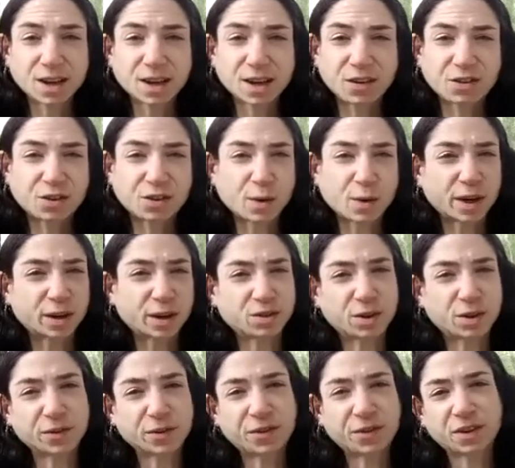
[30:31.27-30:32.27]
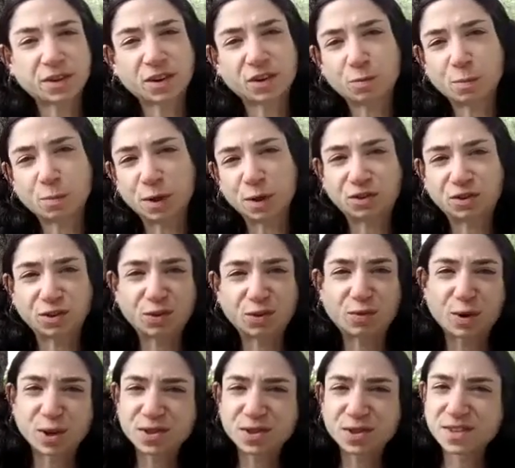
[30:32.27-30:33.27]
So I don't see as much use
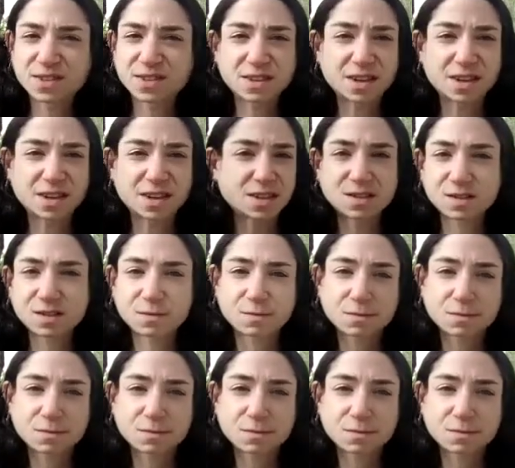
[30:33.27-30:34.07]
for it these days.